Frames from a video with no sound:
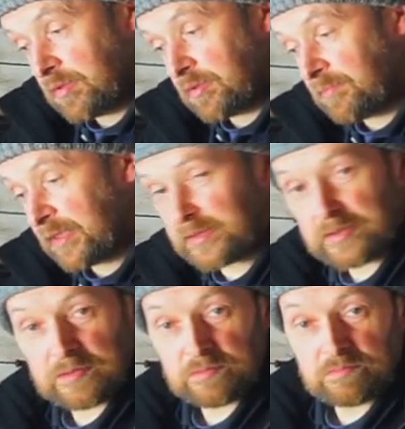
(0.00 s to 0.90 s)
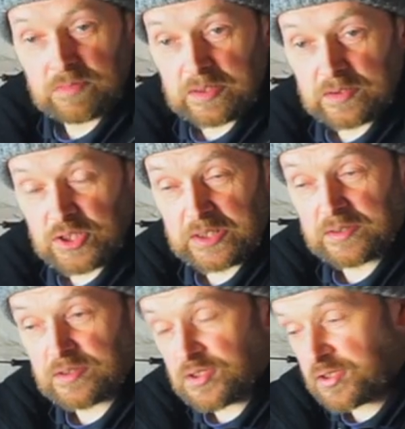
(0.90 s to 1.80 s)
milk, uh,
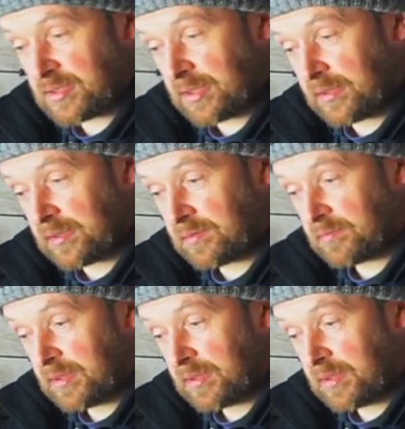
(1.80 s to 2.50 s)
chickens, uh,